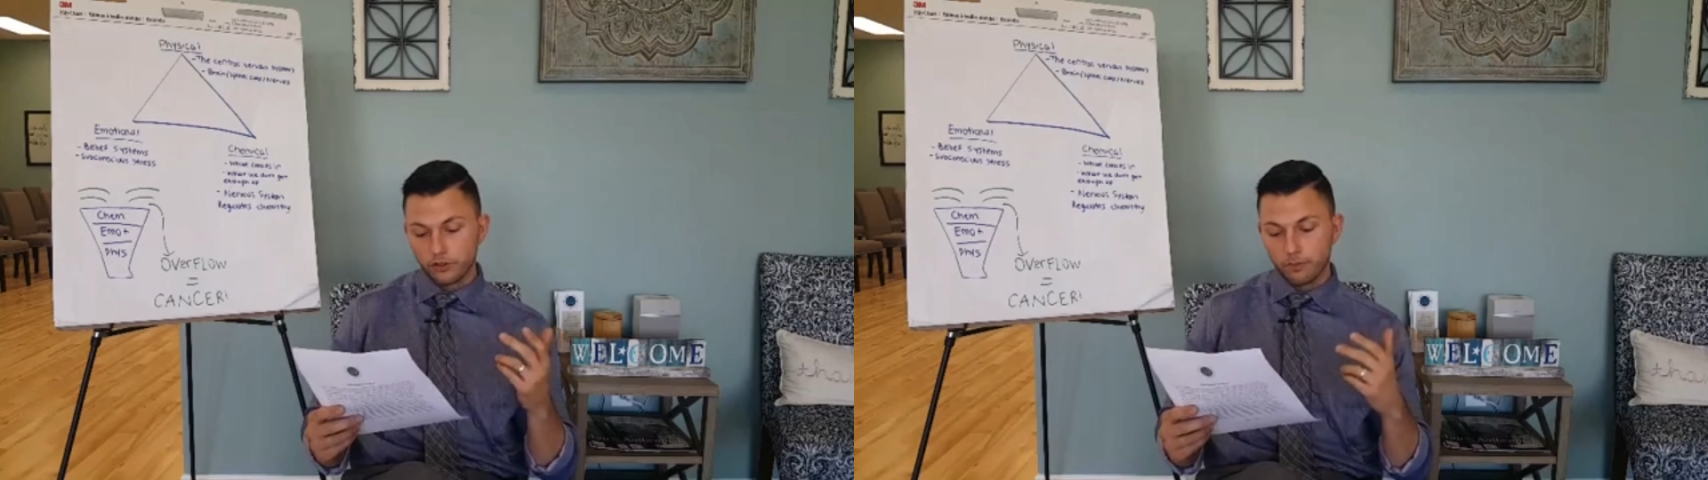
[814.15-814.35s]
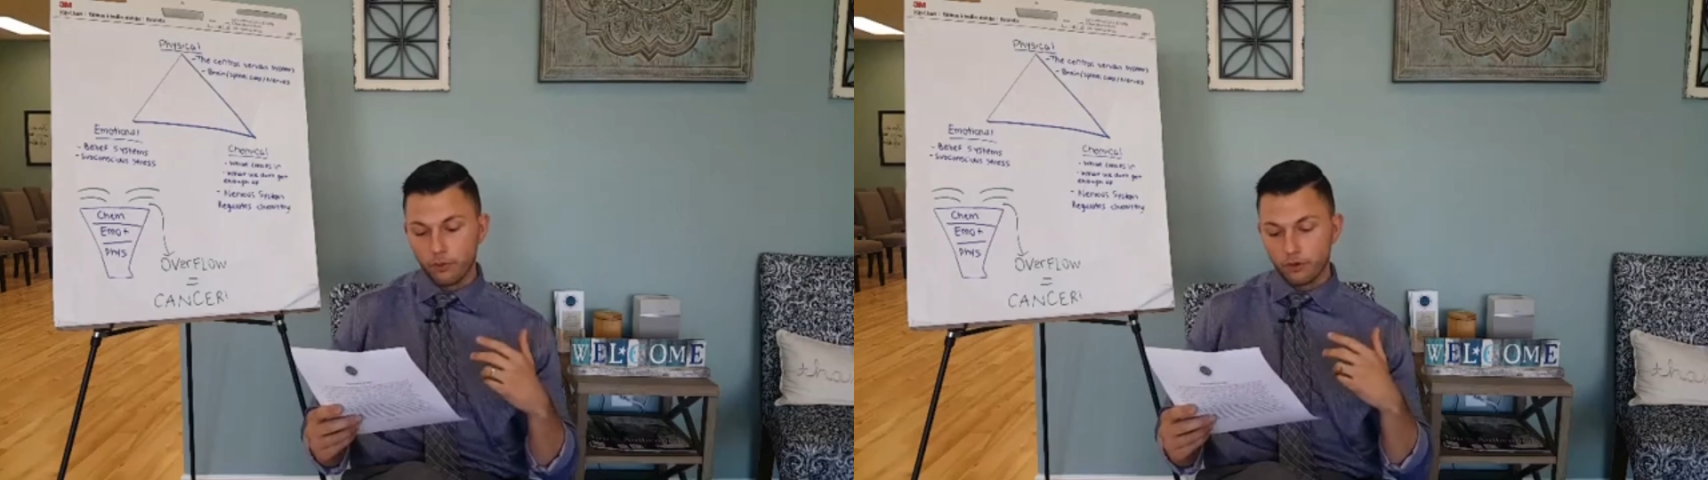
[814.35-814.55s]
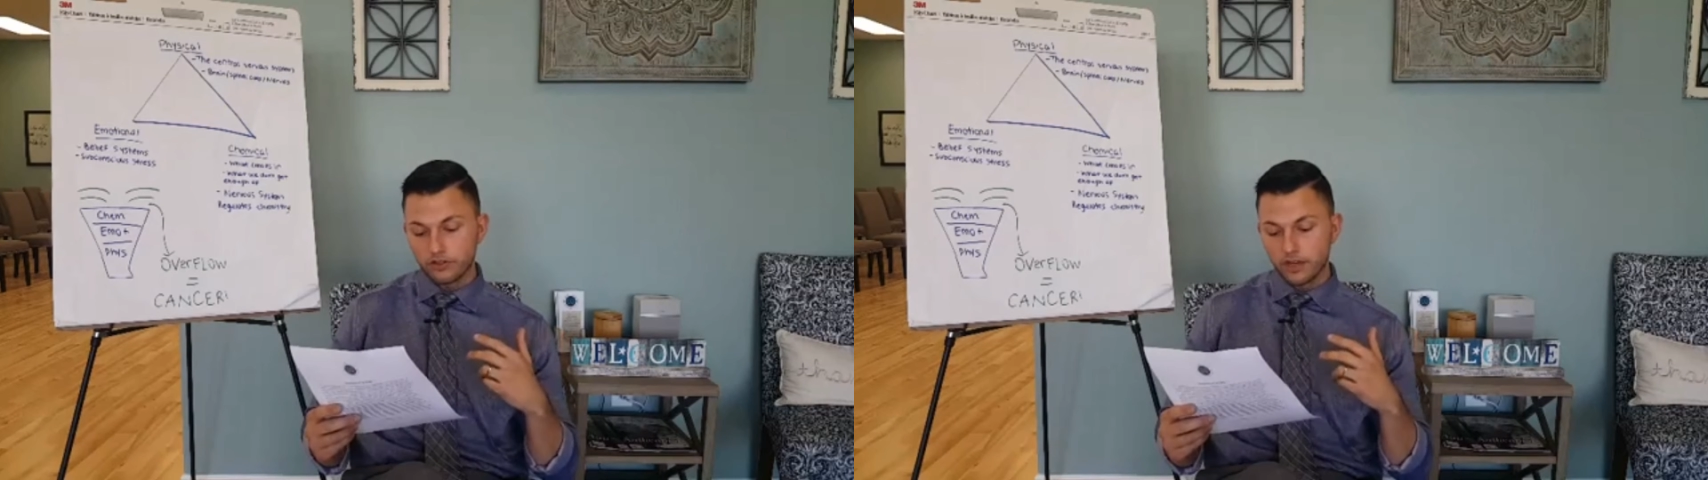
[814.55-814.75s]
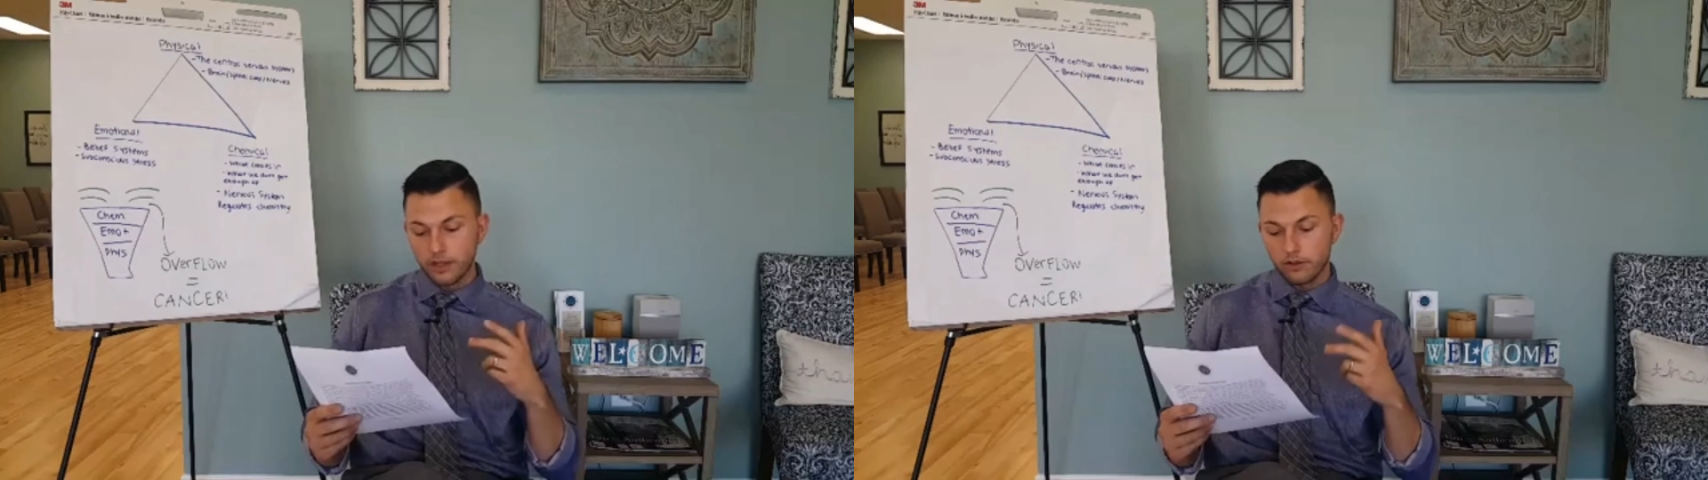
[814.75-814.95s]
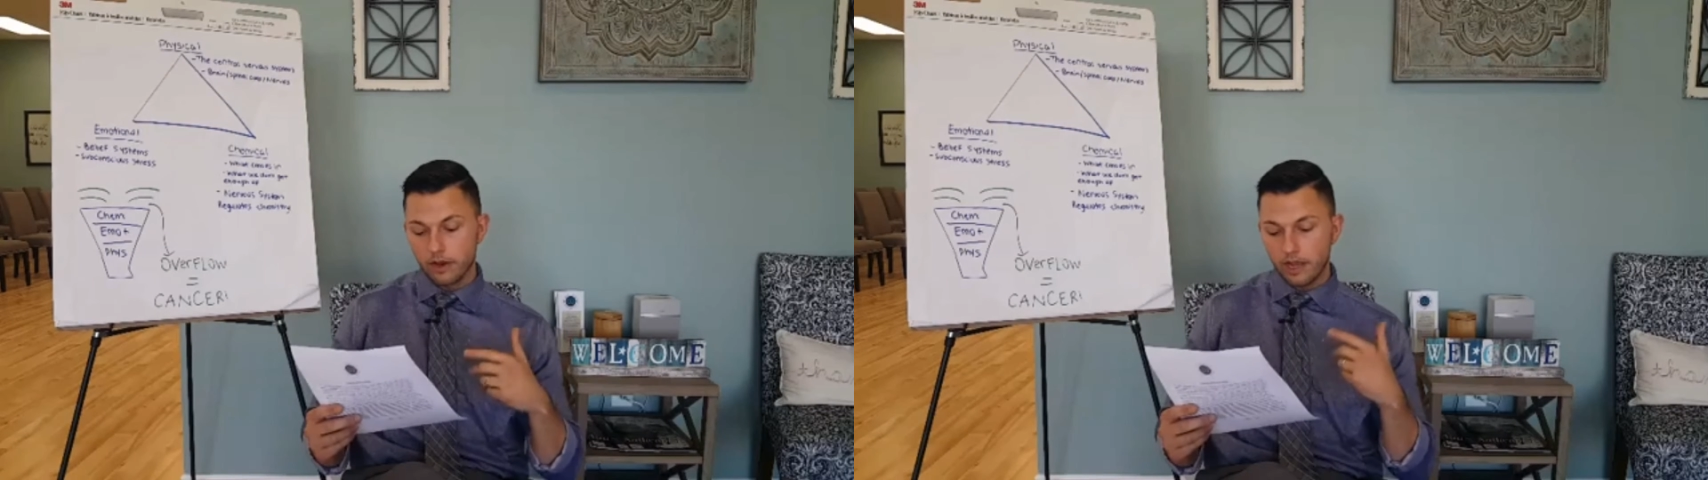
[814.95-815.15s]
supports
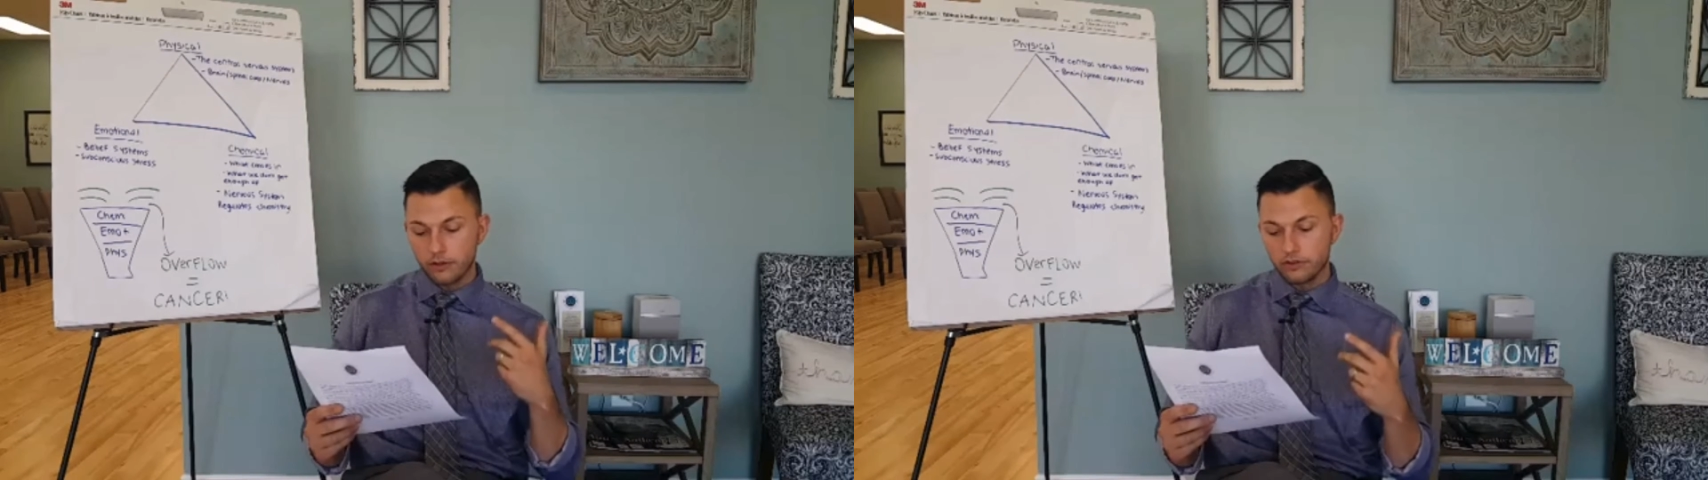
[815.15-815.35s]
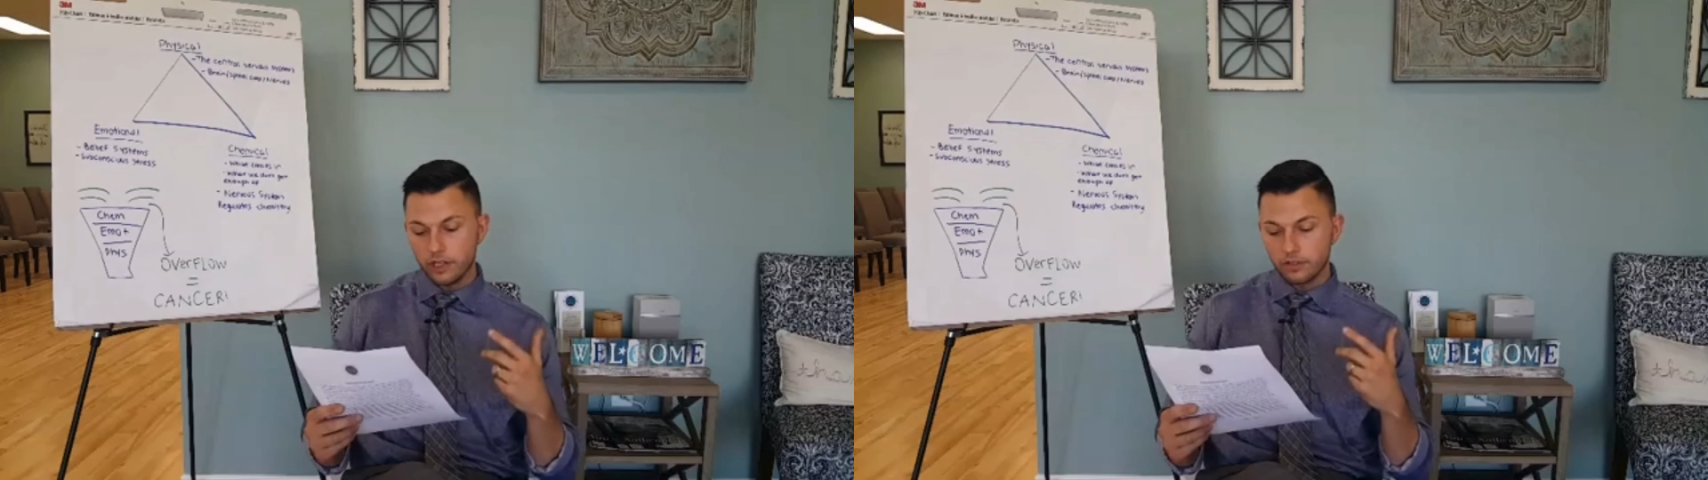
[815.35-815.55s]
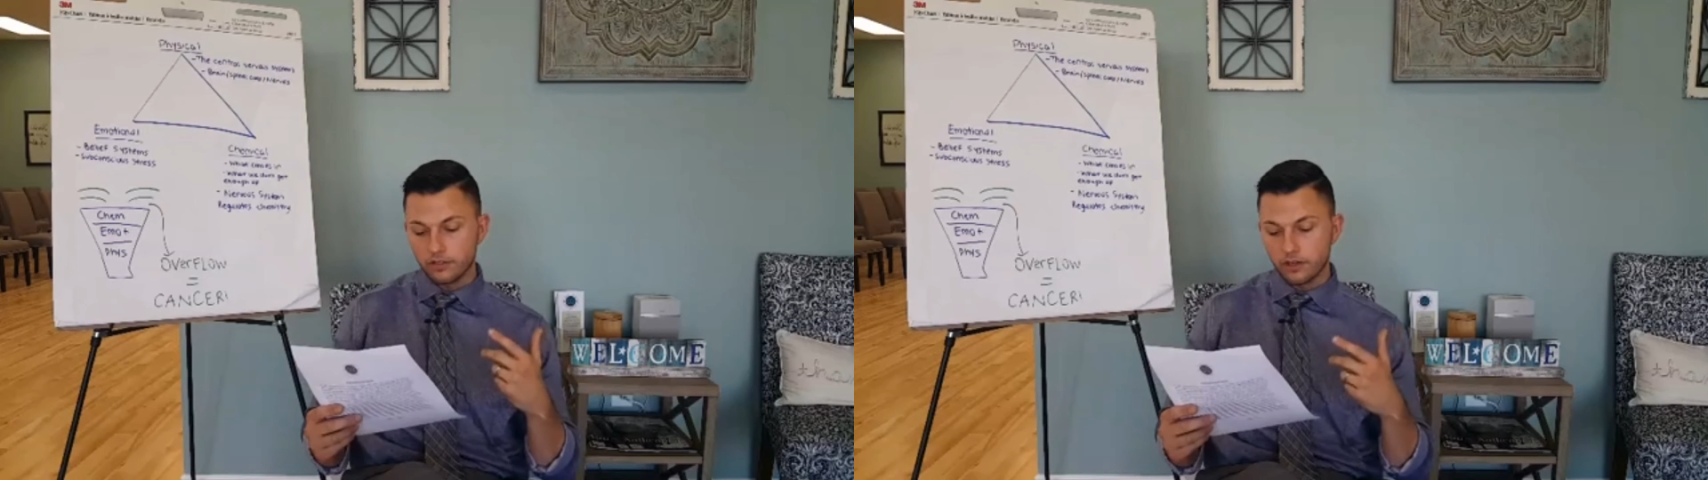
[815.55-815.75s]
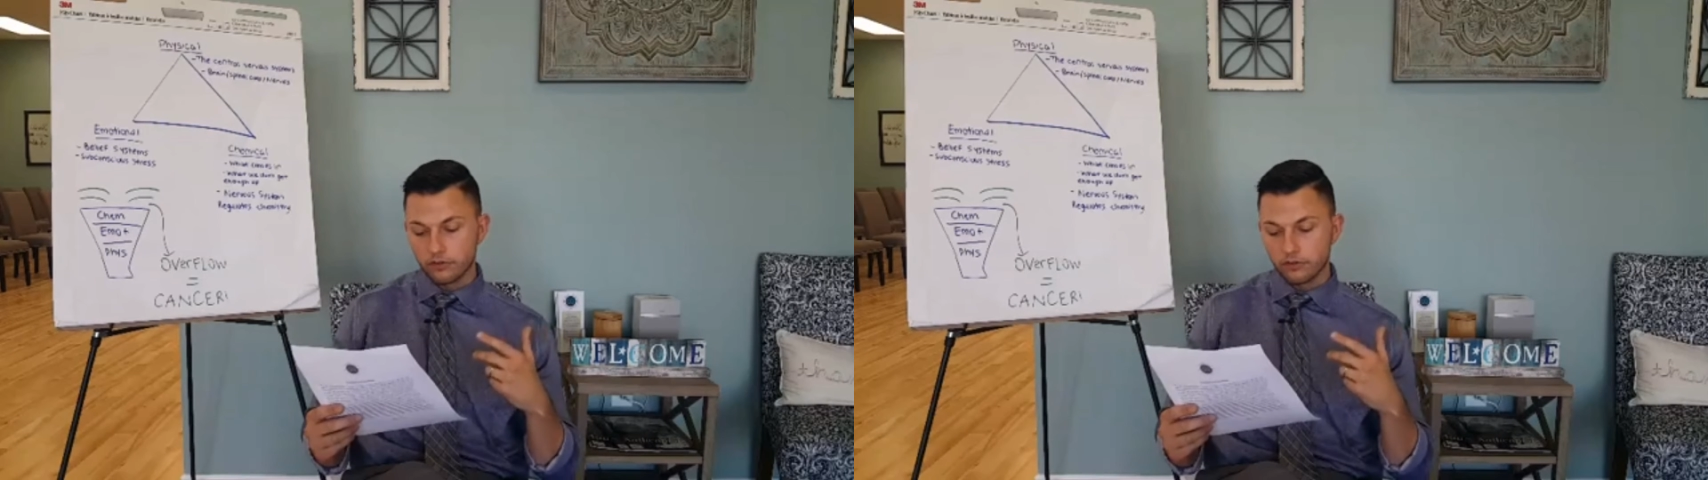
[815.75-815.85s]
cellular energy and